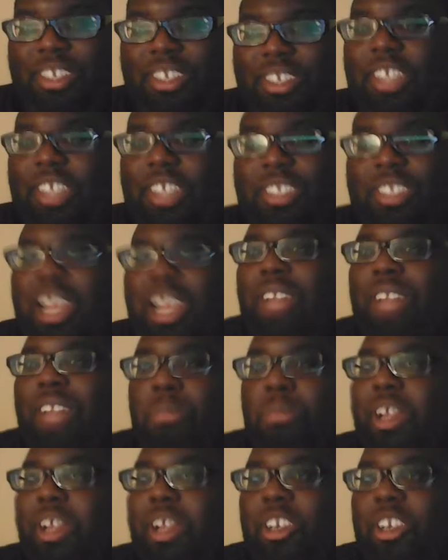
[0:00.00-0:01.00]
It's not the
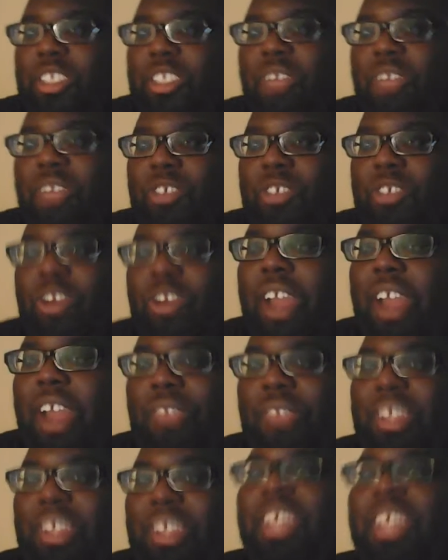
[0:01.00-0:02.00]
players that we
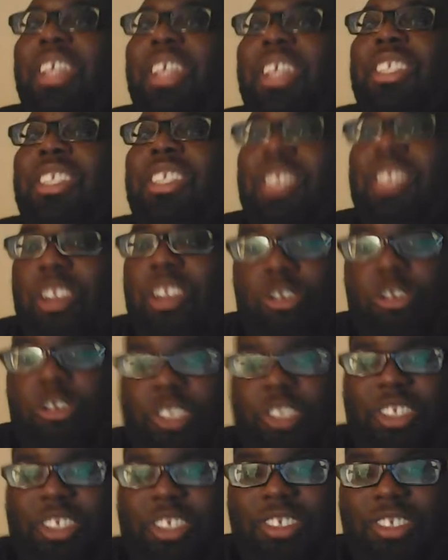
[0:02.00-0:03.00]
drafted, it is the
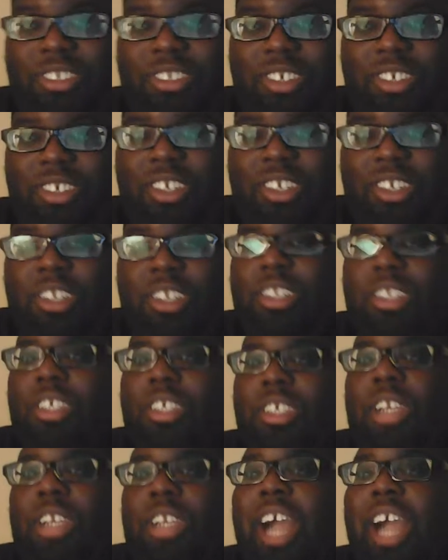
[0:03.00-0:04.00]
coaches.
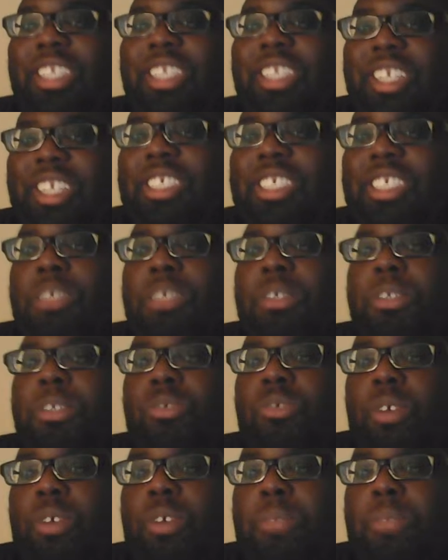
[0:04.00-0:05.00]
Isaiah
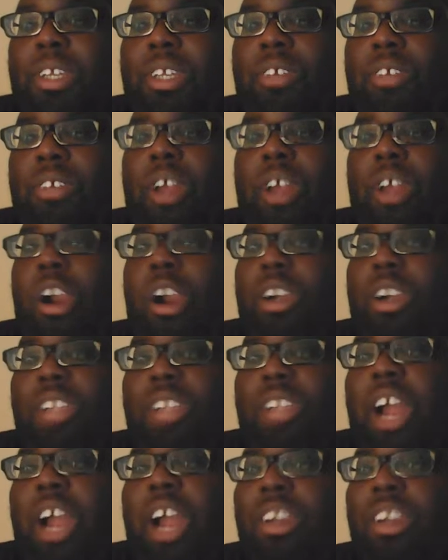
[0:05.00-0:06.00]
Simmons would have been our
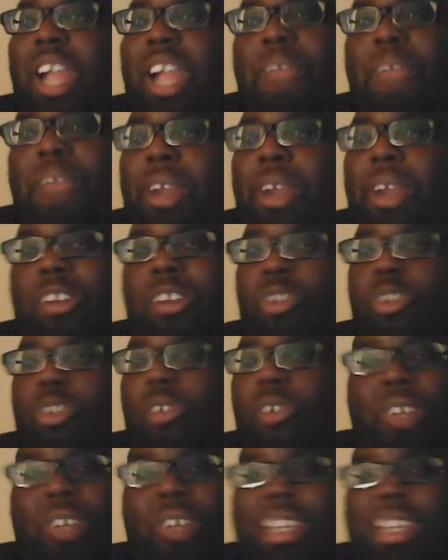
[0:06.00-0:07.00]
linebacker
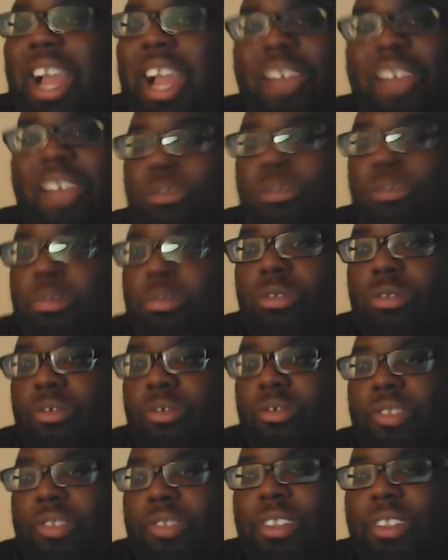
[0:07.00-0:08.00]
core would not have
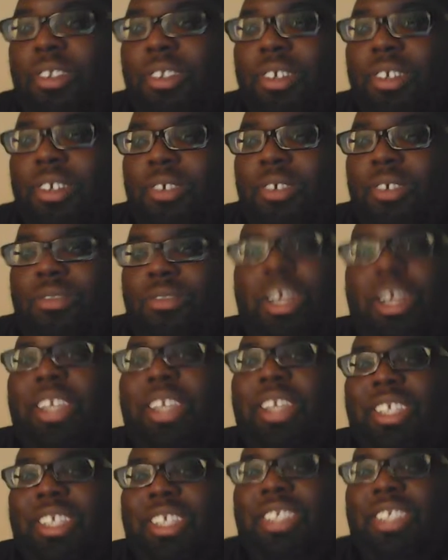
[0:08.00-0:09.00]
improved with
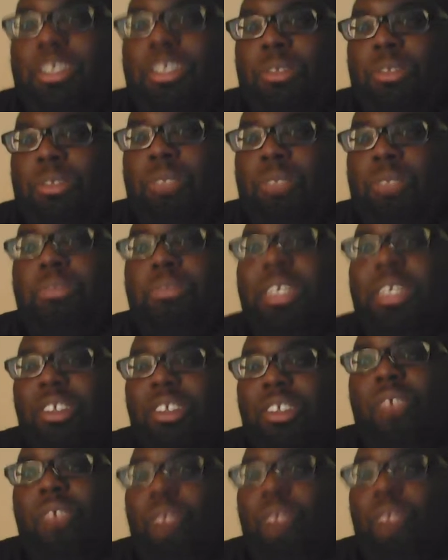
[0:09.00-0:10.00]
Isaiah Simmons. Based
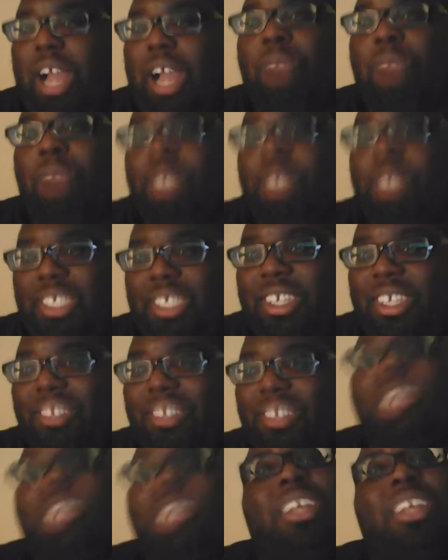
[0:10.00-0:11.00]
off what I'm seeing,
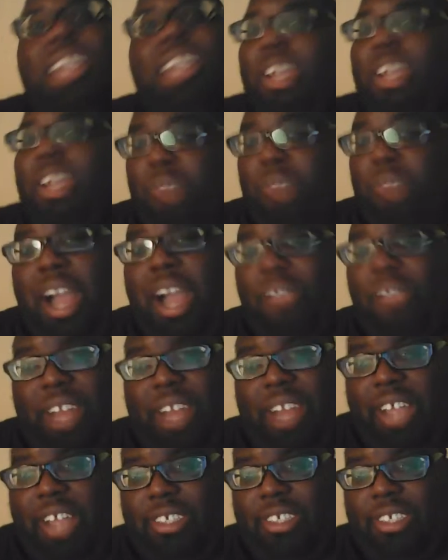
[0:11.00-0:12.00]
it will have
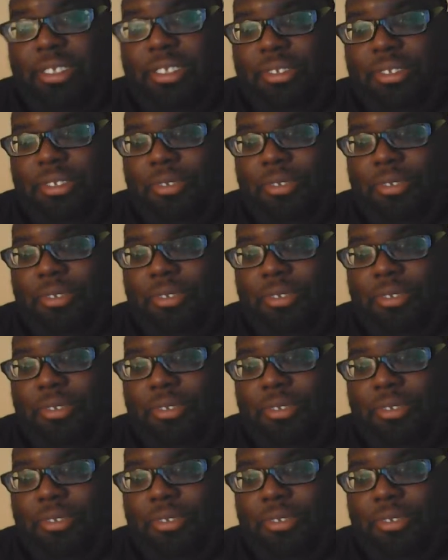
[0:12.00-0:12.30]
not.